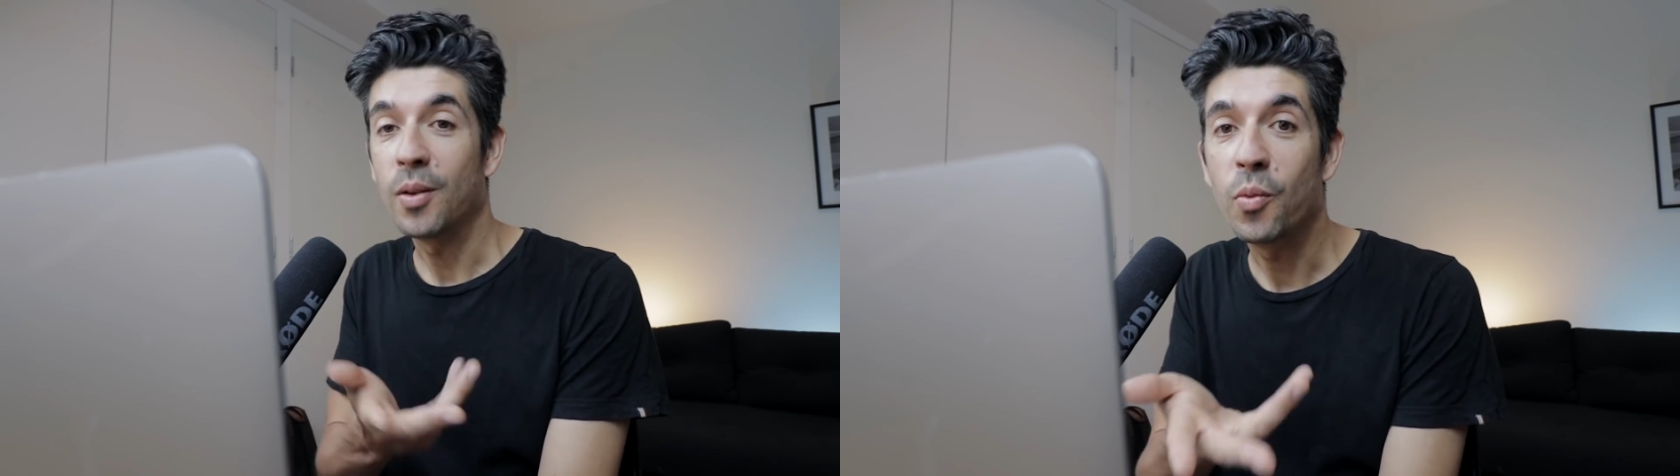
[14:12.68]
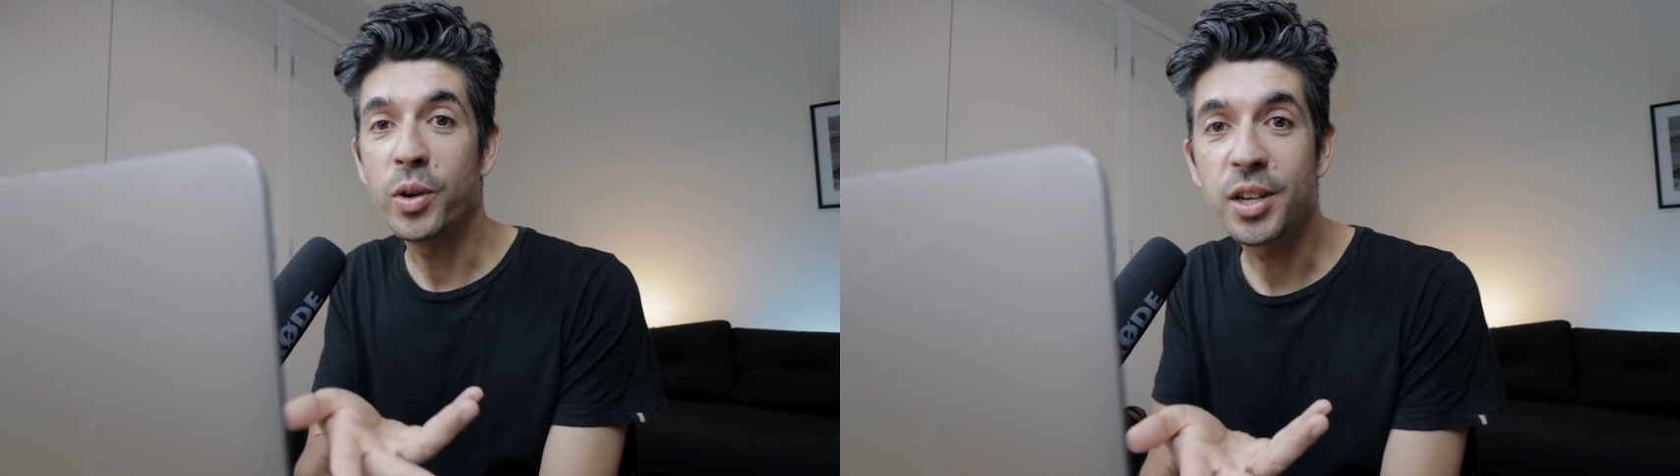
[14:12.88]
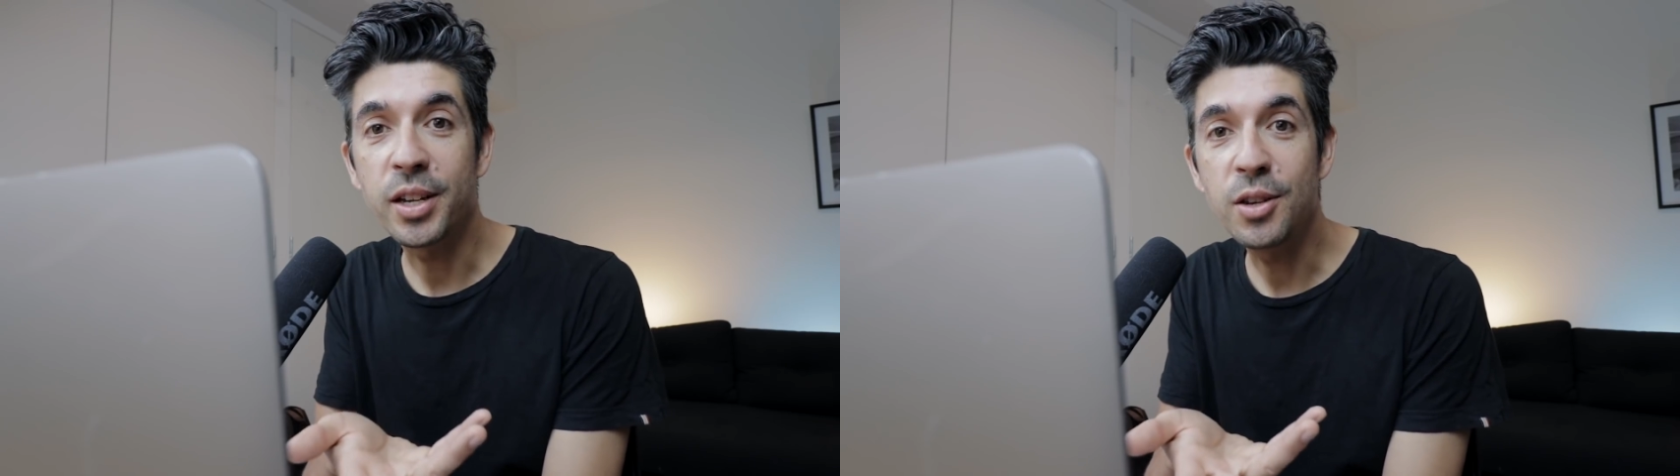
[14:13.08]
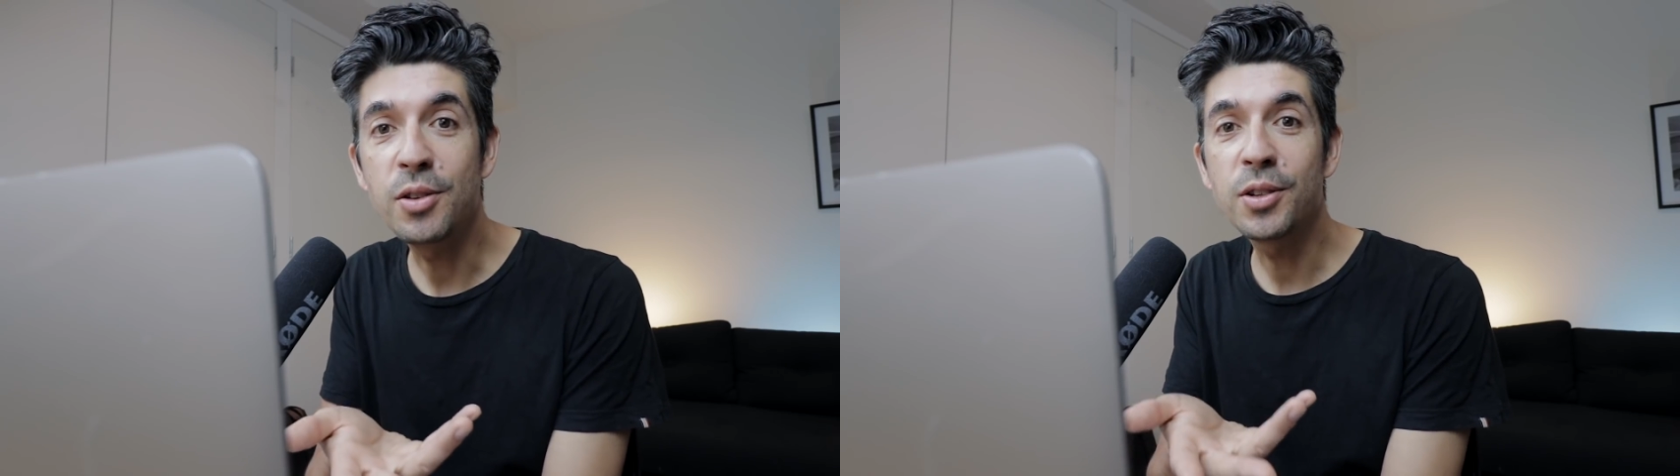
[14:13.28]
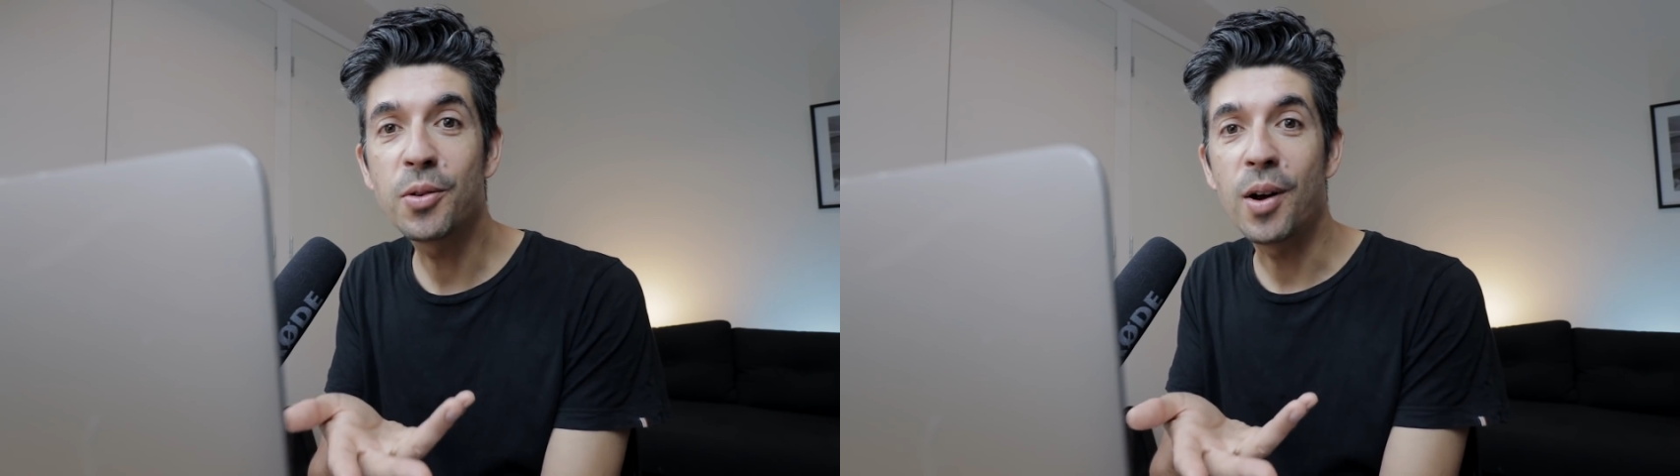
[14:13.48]
which I
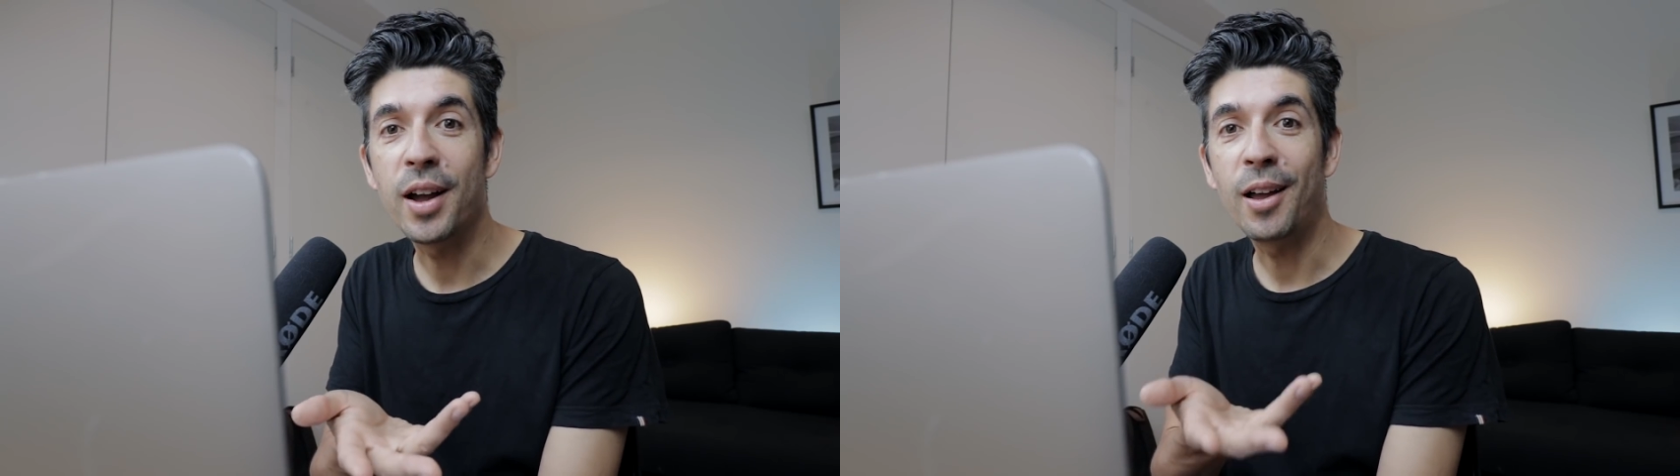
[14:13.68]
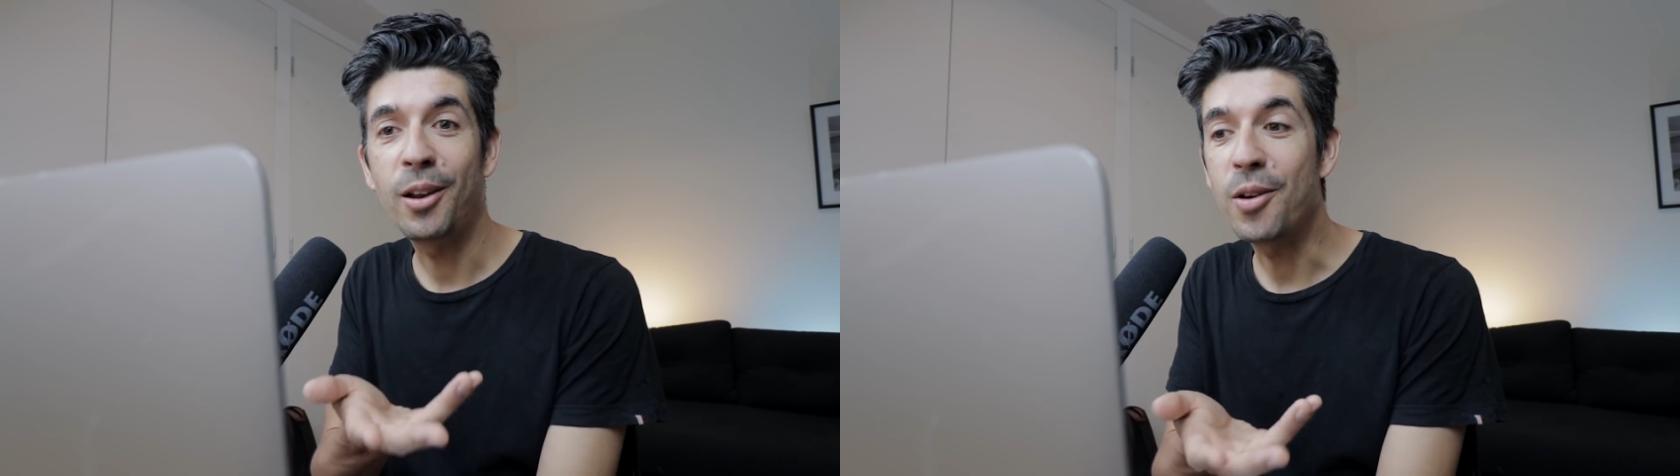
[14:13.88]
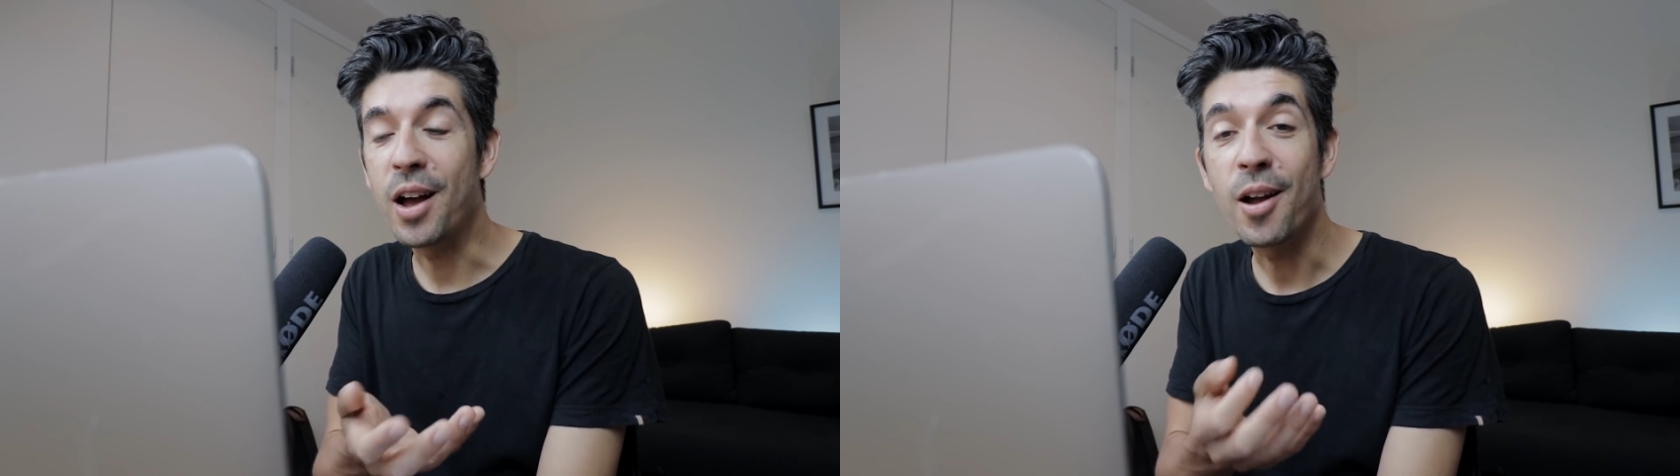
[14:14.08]
use quite a lot.